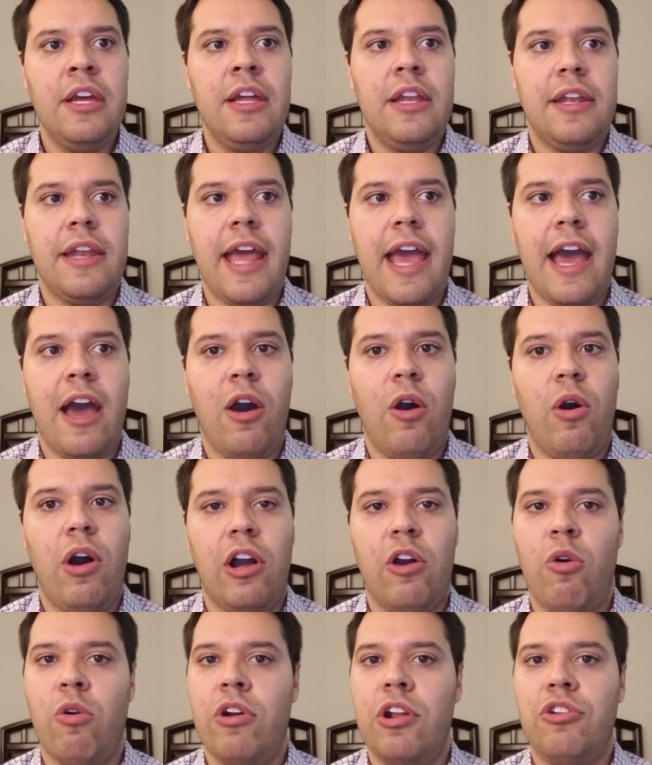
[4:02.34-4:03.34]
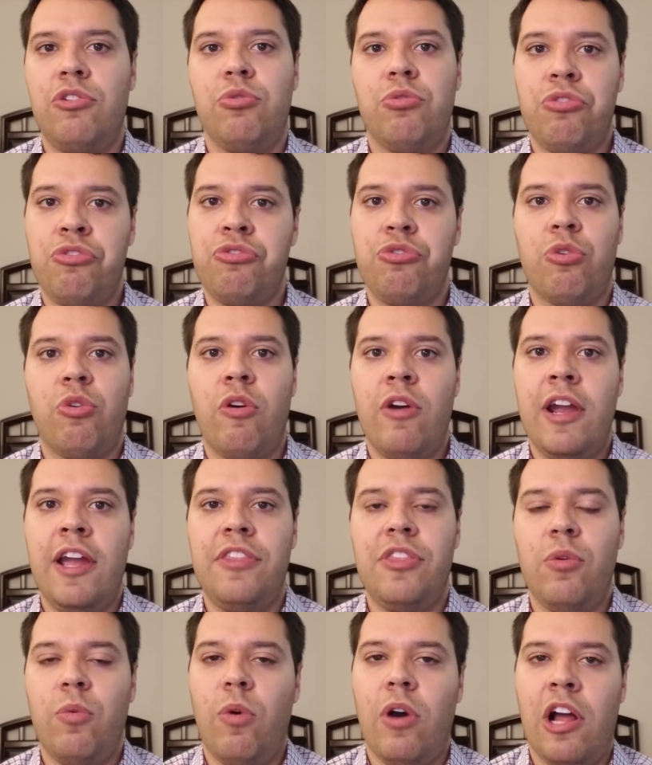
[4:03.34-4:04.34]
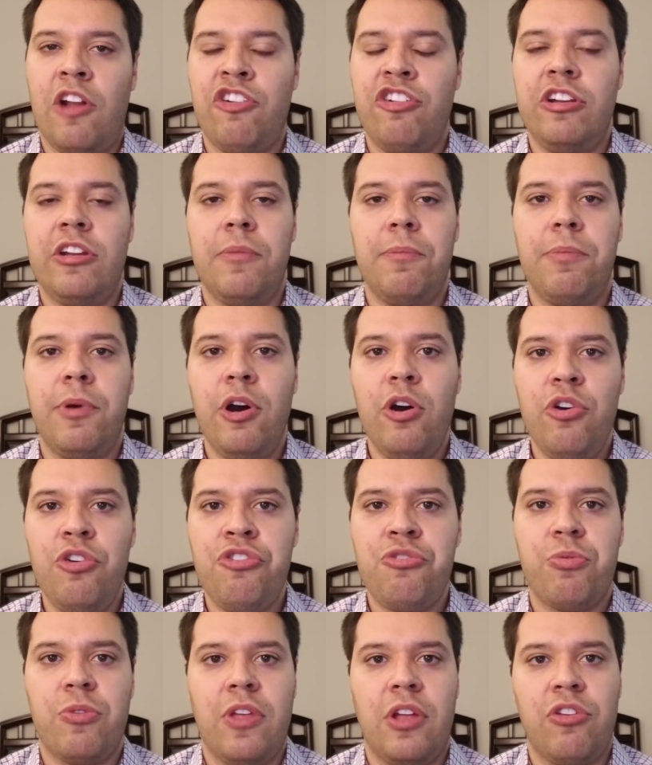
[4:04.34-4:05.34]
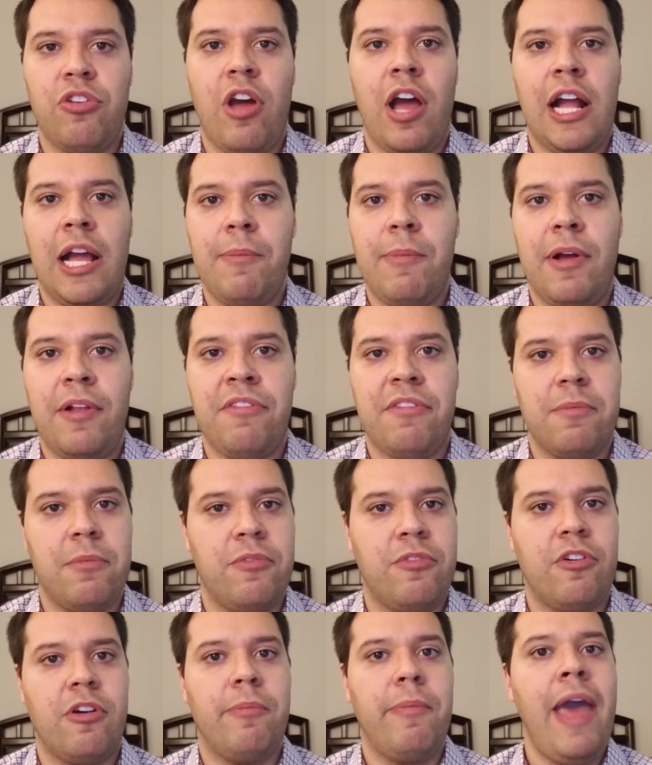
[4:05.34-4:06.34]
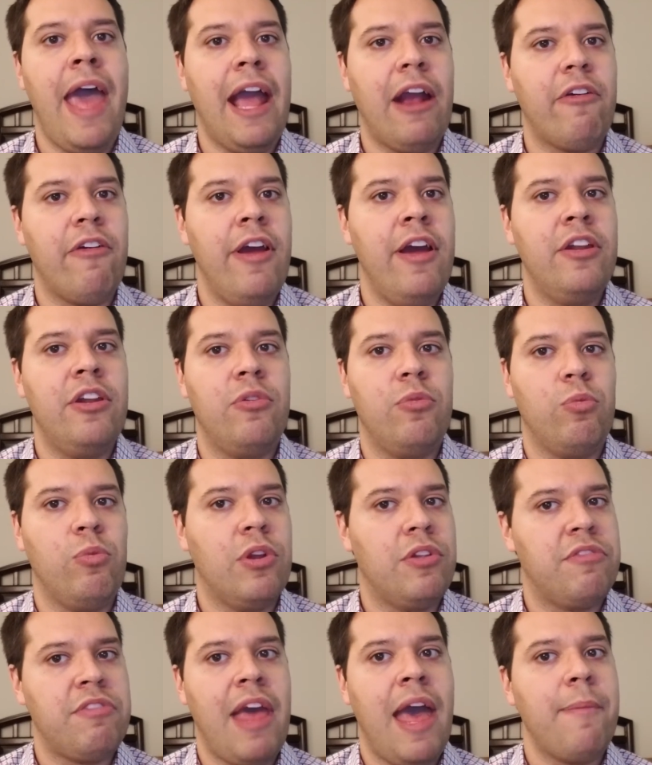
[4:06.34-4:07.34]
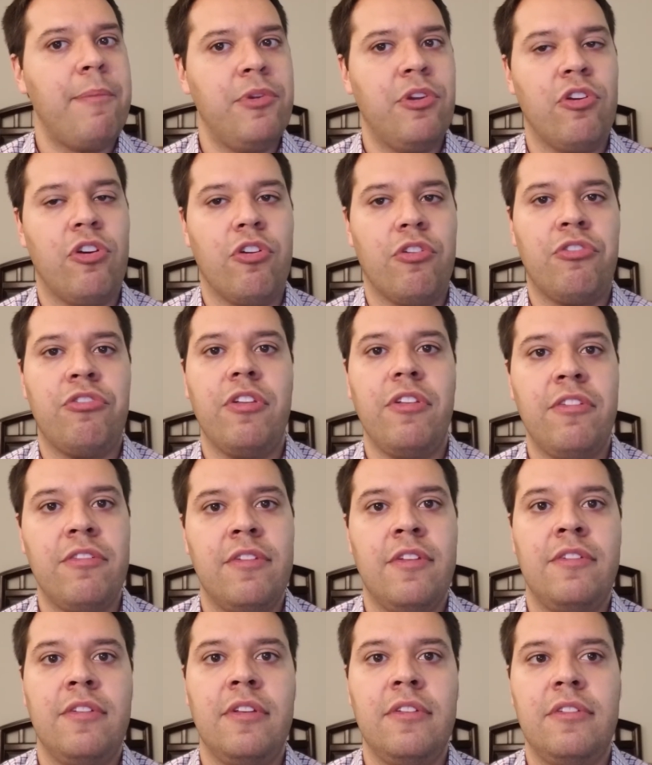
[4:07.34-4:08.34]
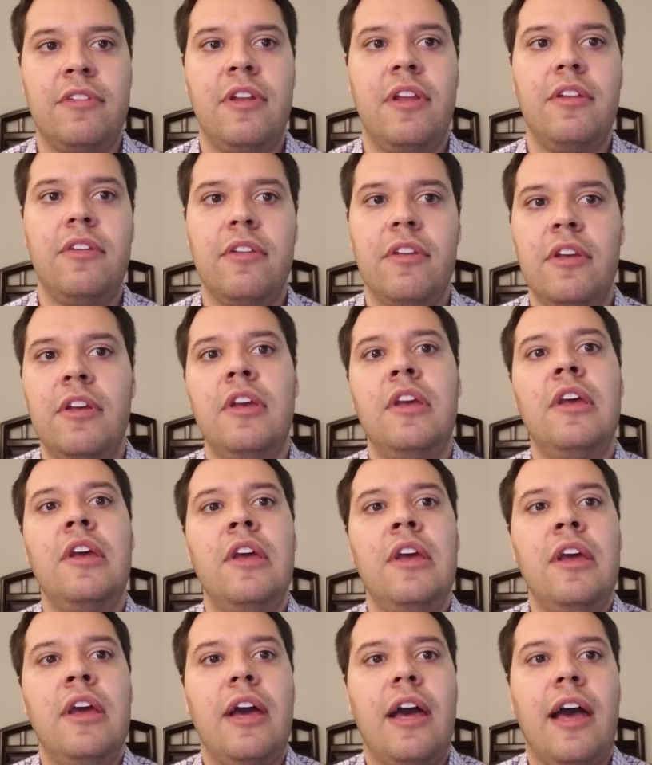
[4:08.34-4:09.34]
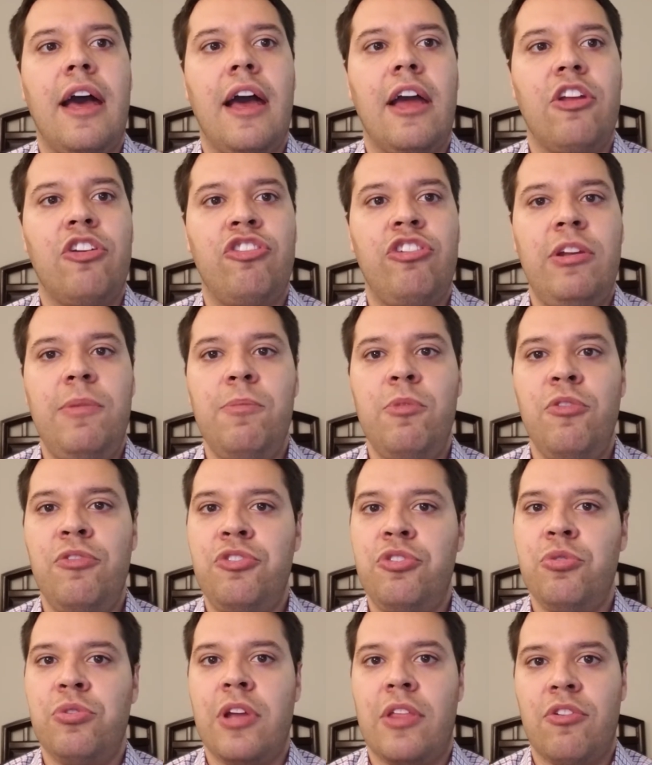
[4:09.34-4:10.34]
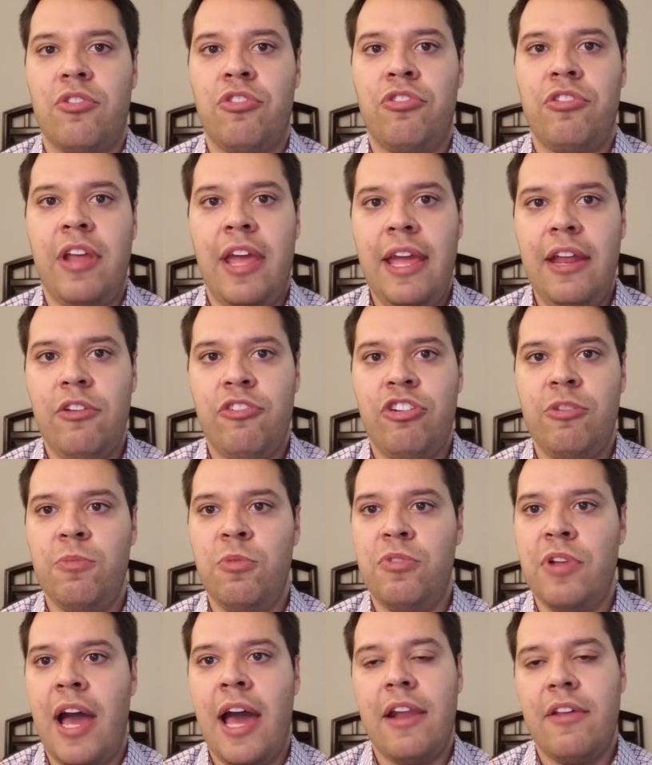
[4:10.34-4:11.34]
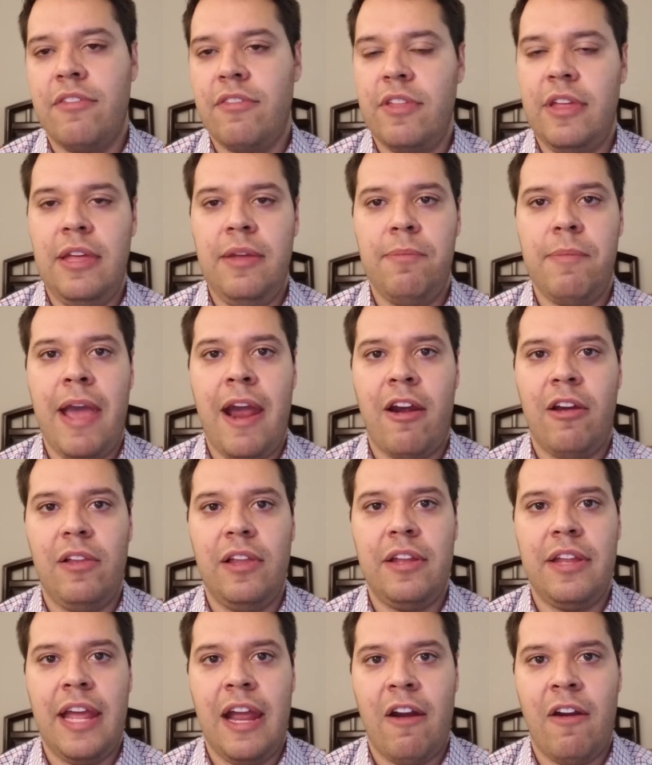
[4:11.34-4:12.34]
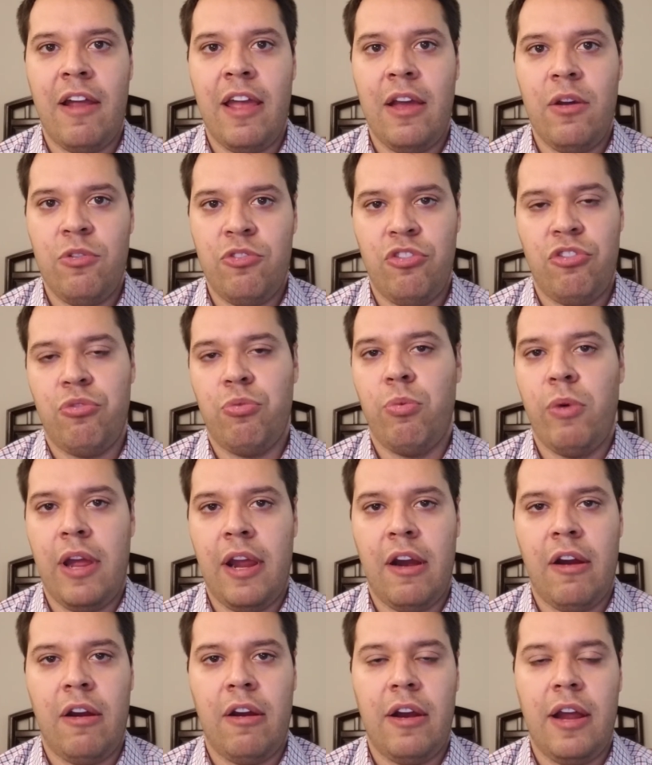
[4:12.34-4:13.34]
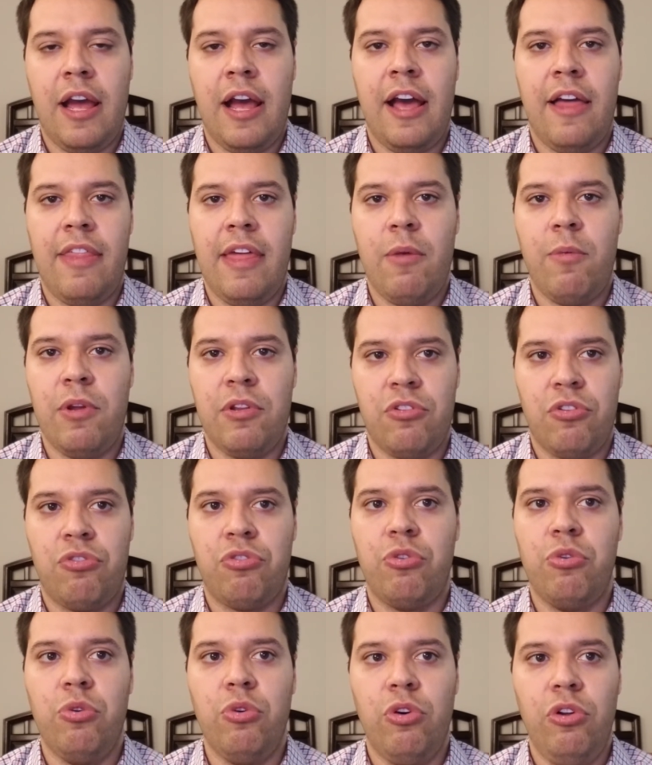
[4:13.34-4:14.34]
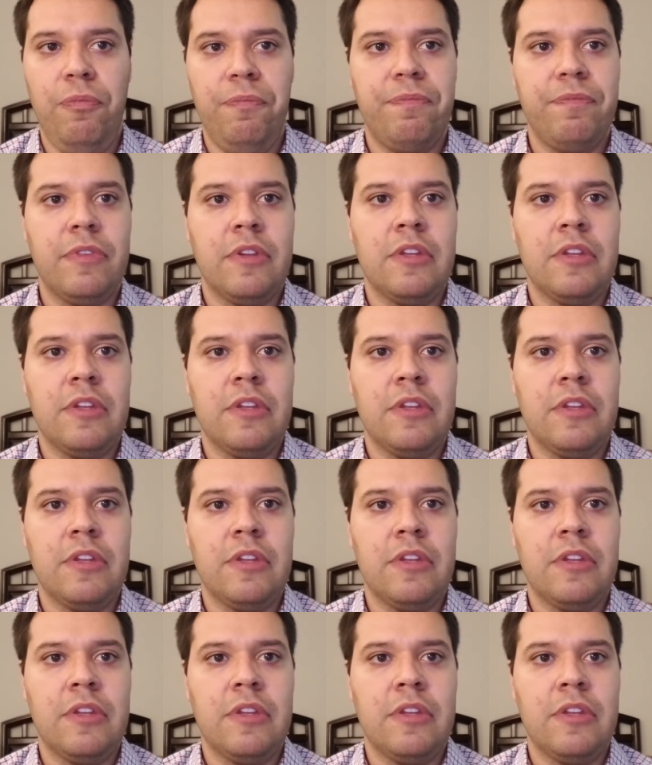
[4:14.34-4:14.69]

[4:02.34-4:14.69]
Now, according to a story in the Washington Post where they talk about some of her background and what's happened to her since this incident, she moved to another state. She moved out of the Maryland area, which is where they went to school.